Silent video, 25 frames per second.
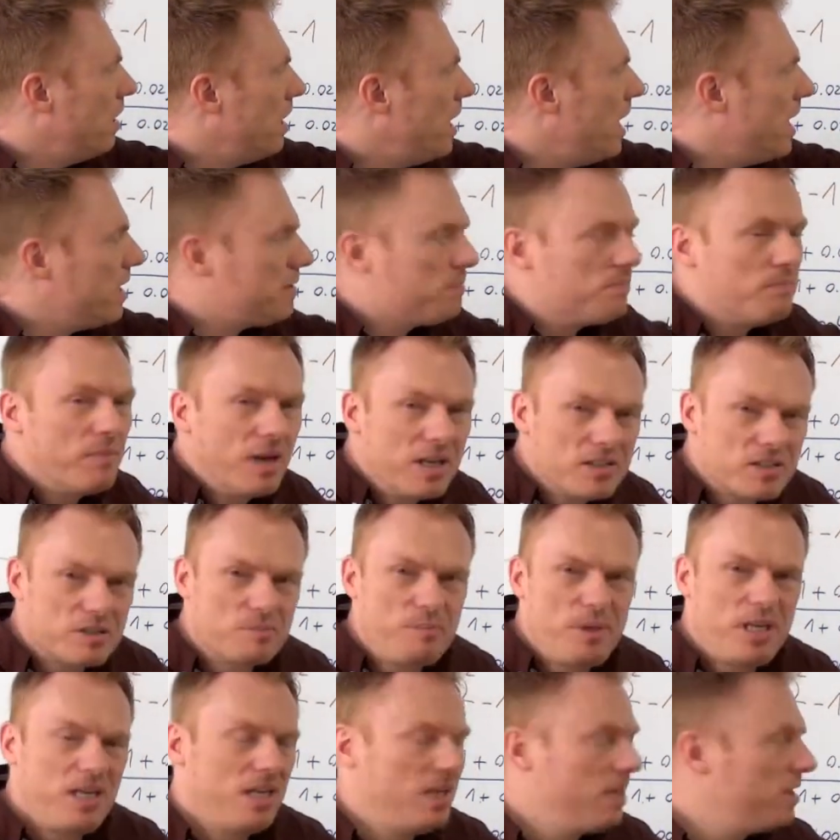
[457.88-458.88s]
It
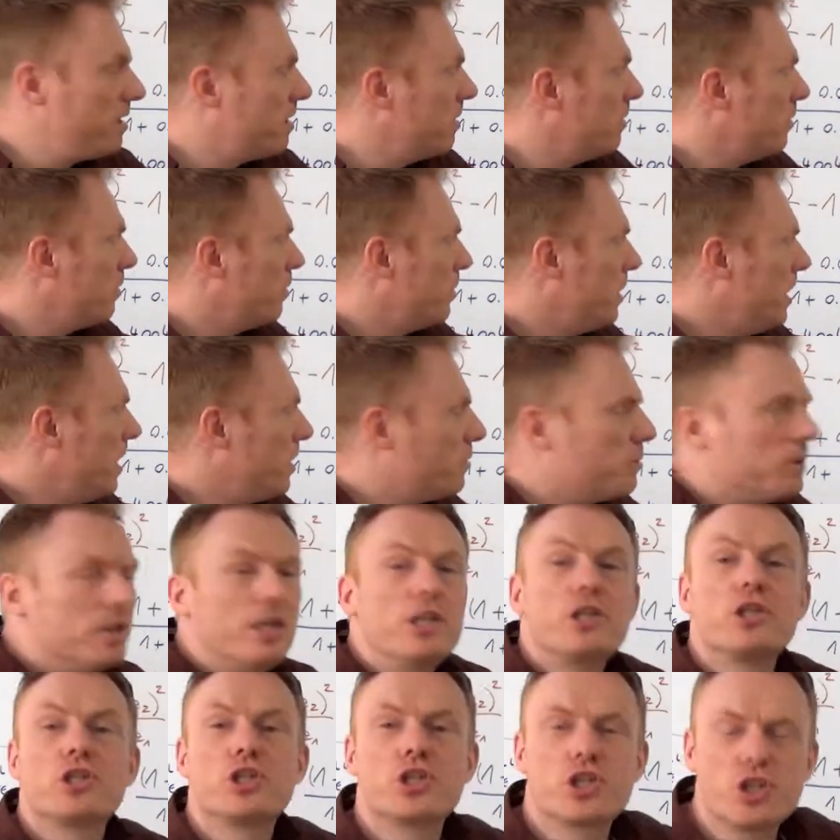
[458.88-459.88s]
must be equal.
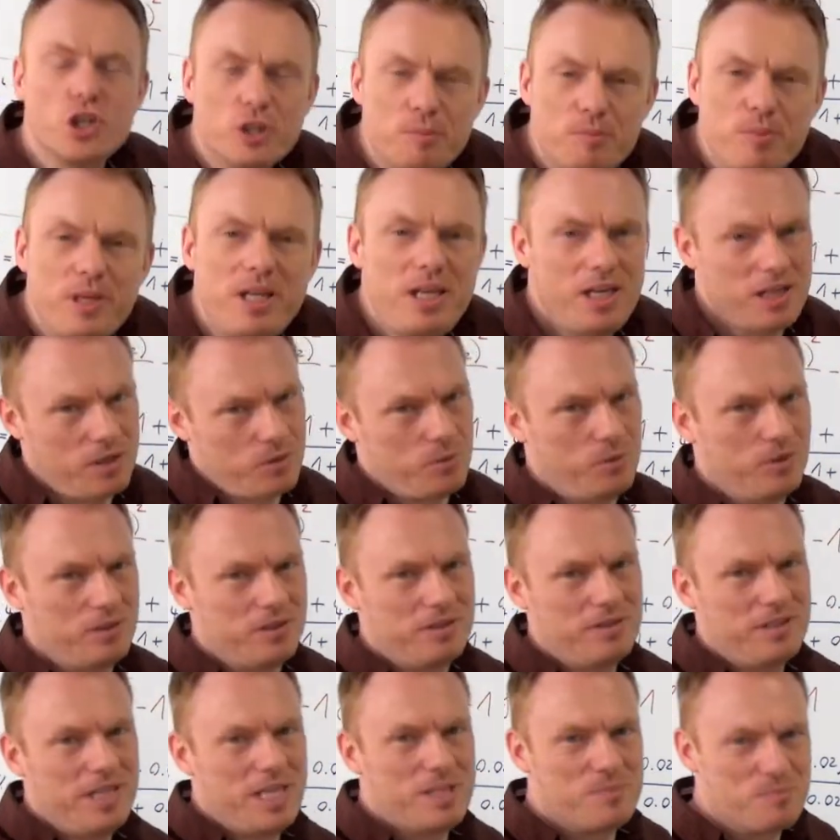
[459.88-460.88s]
It should be
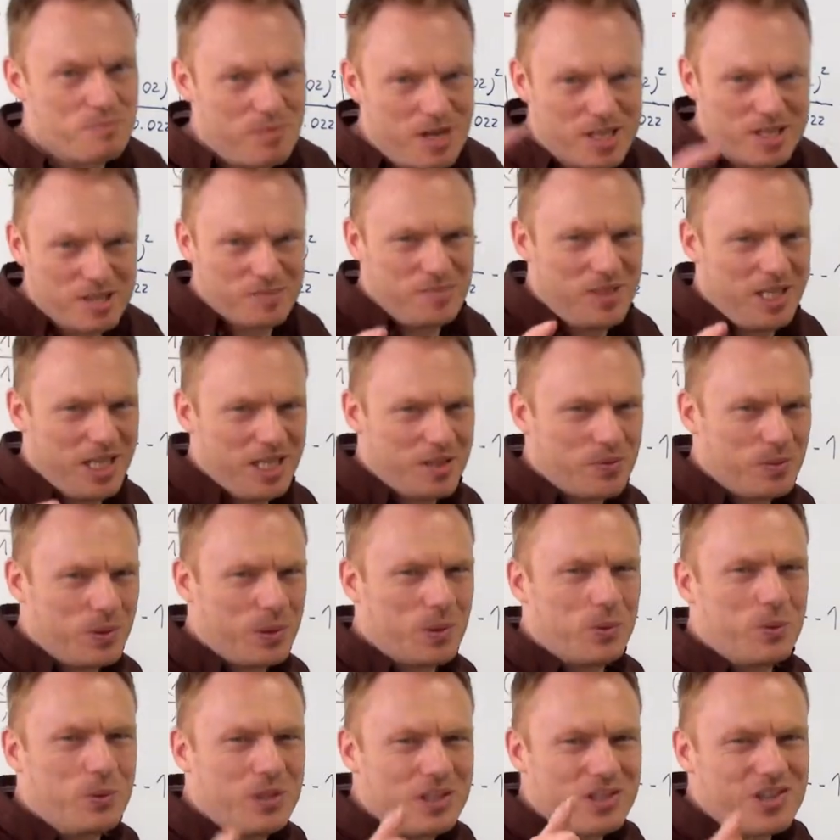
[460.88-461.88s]
equal. It must be
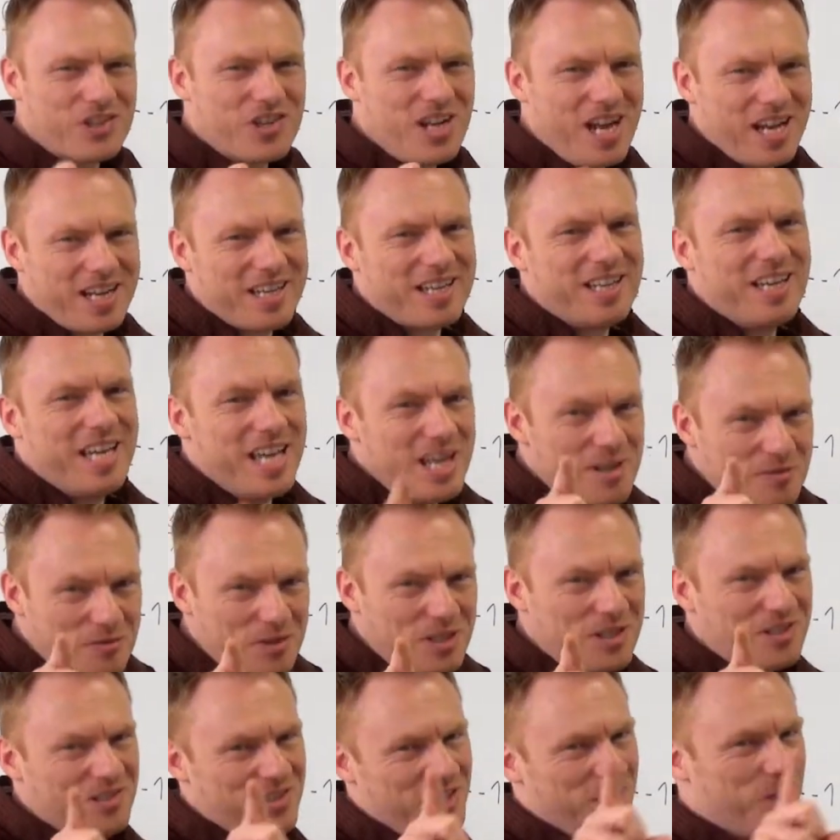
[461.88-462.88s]
equal. We'll check if
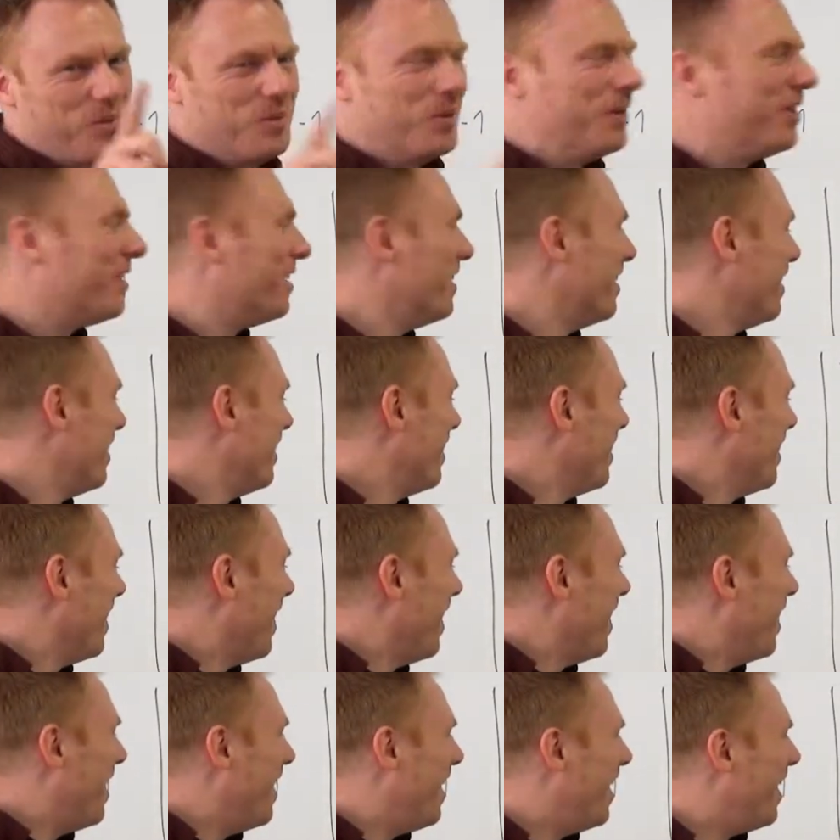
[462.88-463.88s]
it is equal
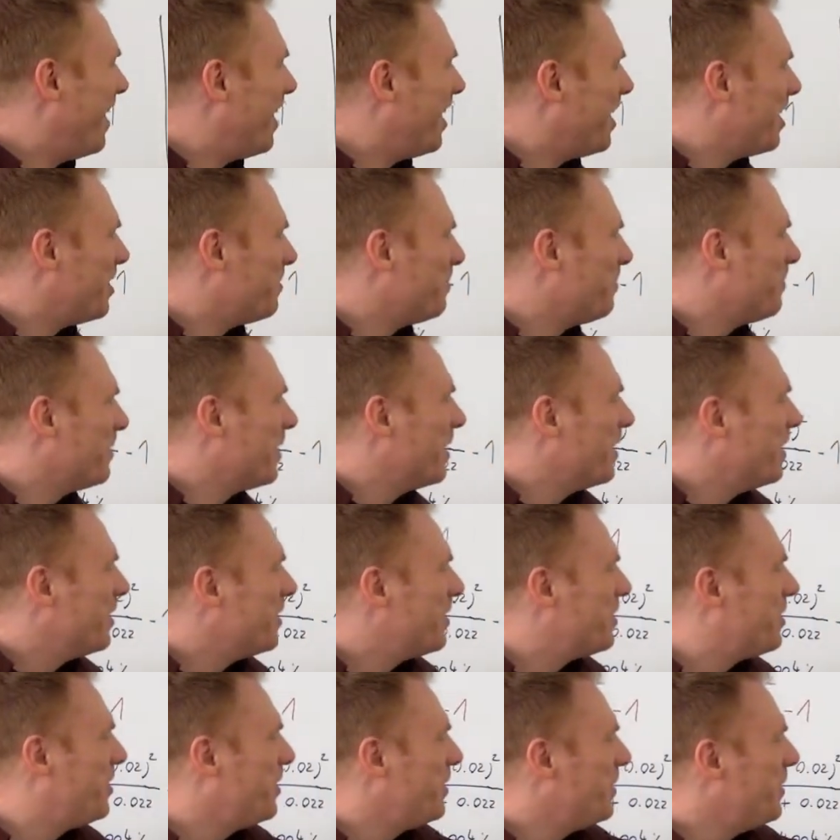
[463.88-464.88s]

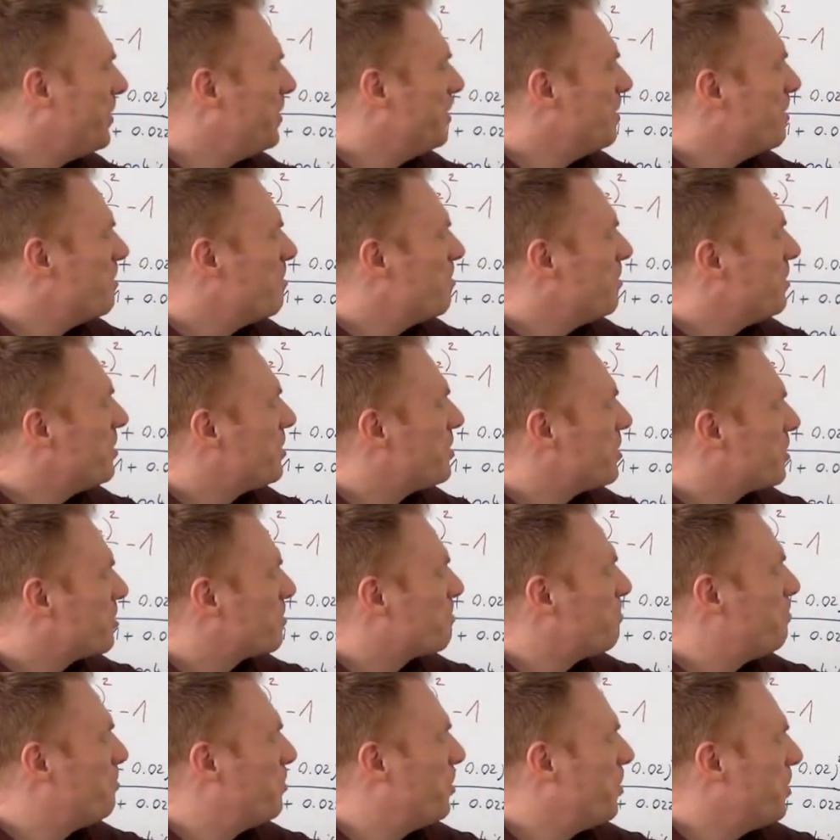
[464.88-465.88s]
to
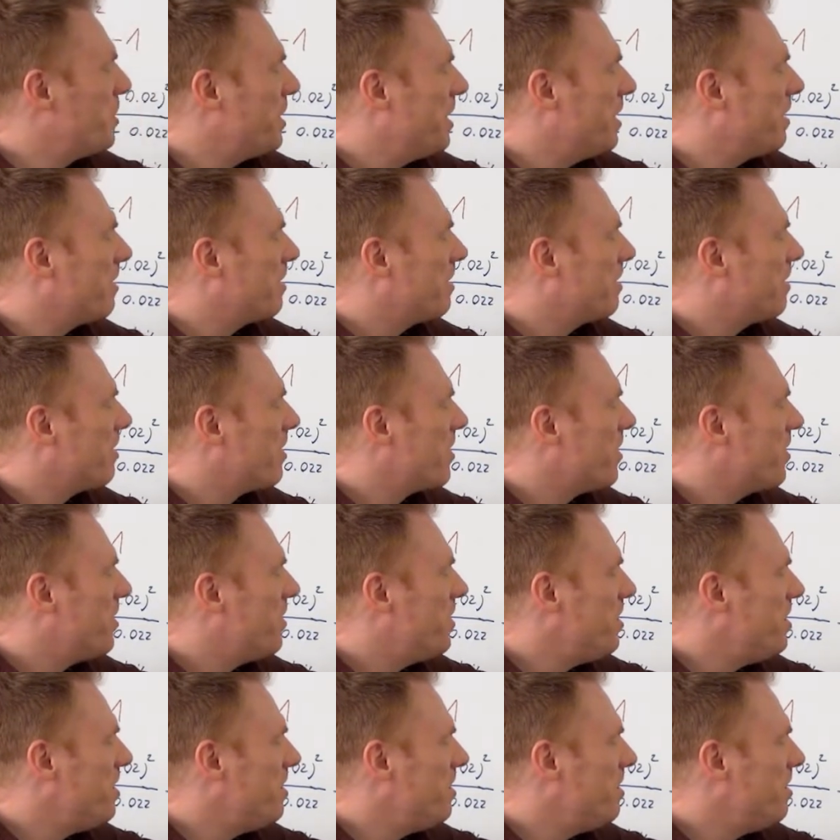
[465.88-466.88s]

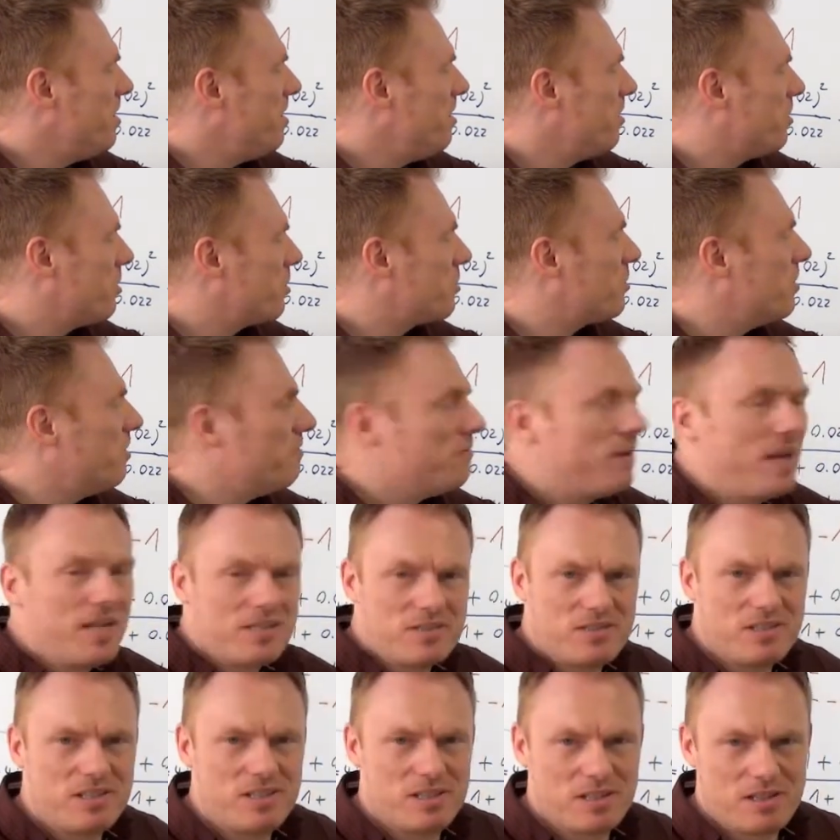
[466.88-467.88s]
just
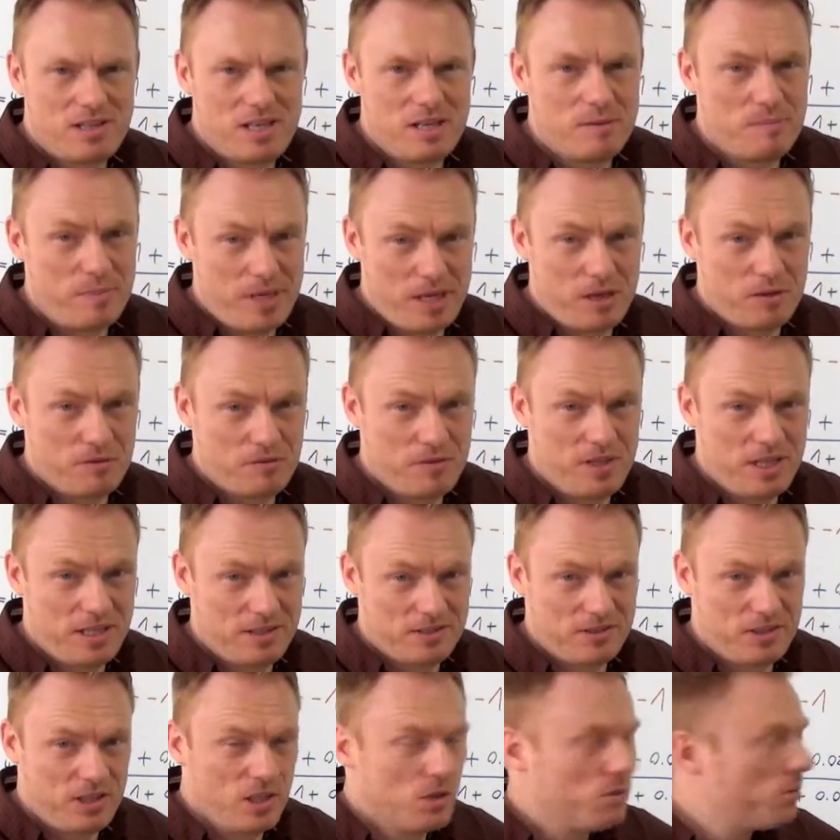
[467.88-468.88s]
investing the amount of
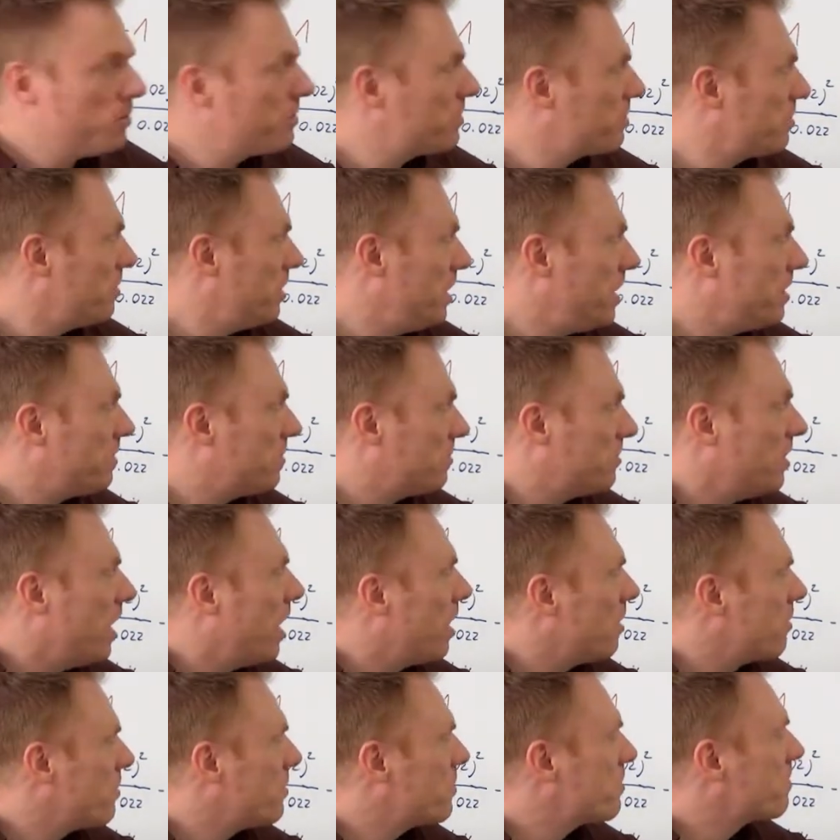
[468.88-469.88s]
X euros, X
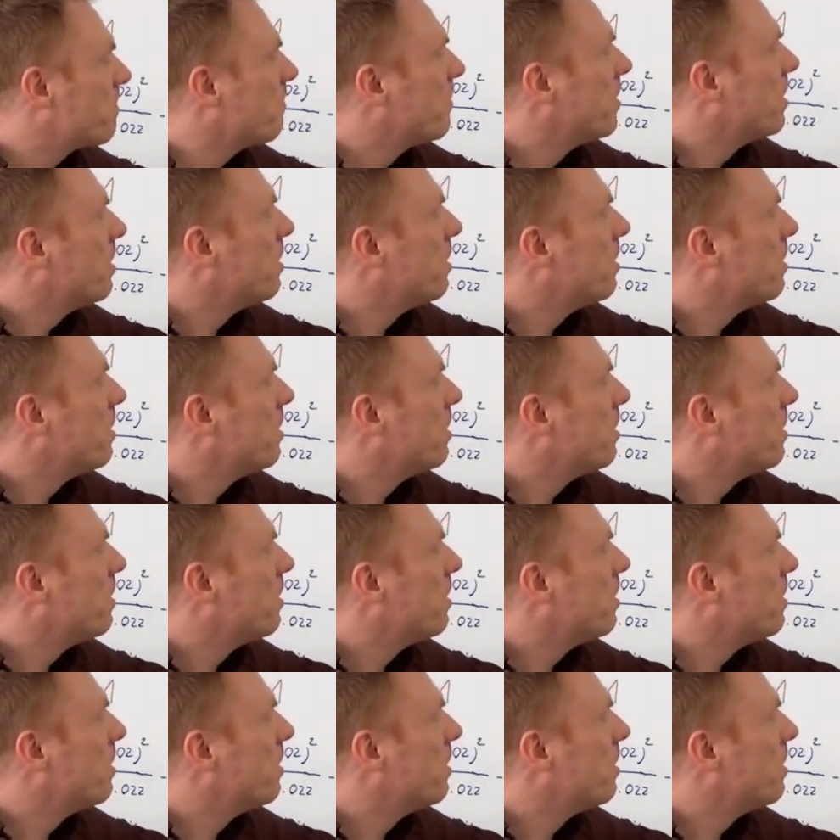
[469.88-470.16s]
dollars